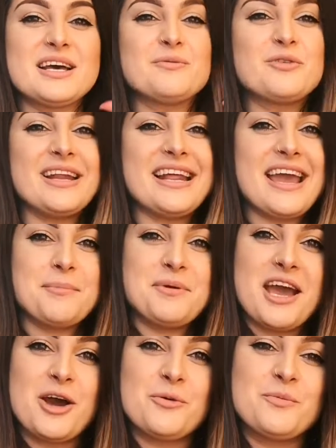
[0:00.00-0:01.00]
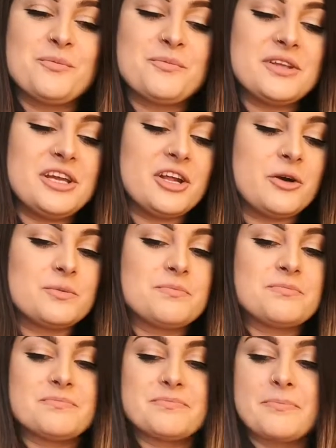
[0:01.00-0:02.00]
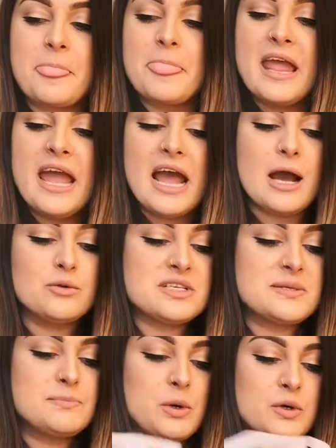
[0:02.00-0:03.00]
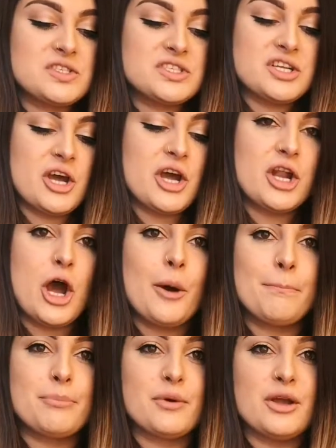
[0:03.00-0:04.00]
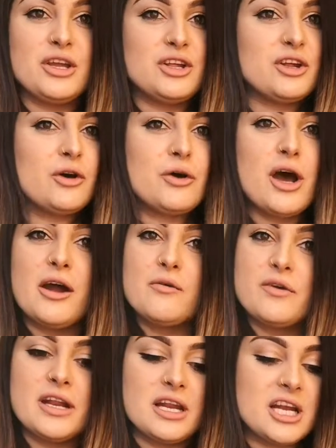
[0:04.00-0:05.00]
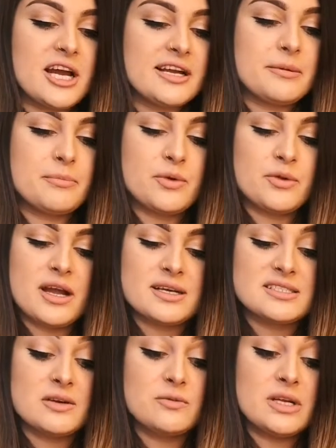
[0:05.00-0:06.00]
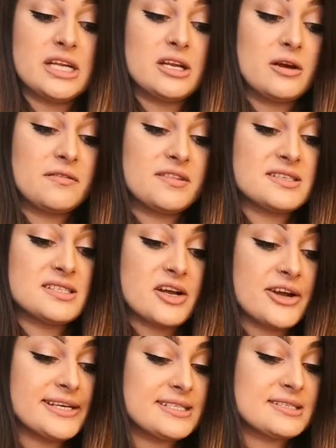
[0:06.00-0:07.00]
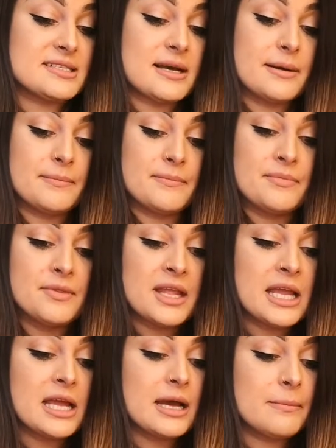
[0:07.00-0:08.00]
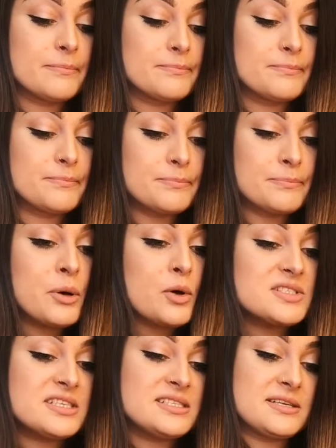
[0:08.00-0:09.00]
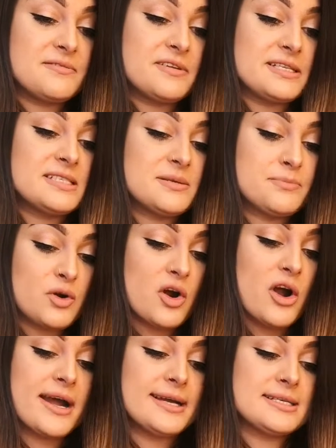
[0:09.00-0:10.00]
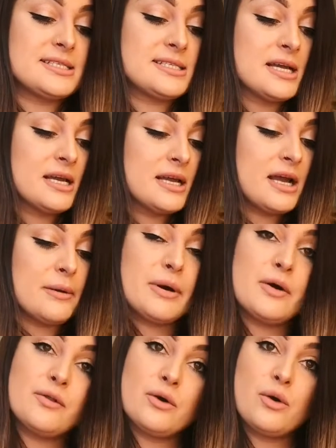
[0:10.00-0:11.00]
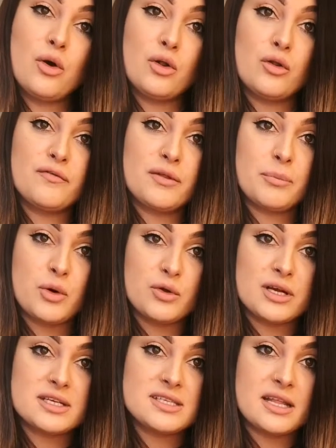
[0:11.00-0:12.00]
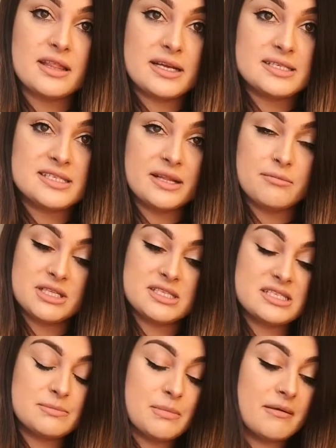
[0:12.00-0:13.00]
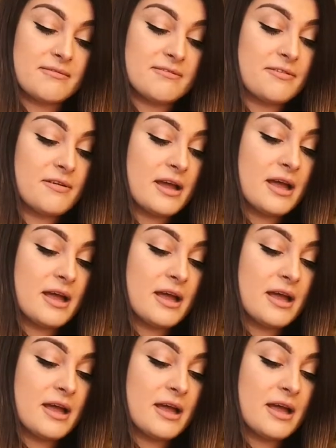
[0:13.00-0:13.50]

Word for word: so I'm really happy how, you know, how this box turned up. You know, I really like the products. I really love the sizes. Um, I'm positively surprised about all of the products that they sent me this month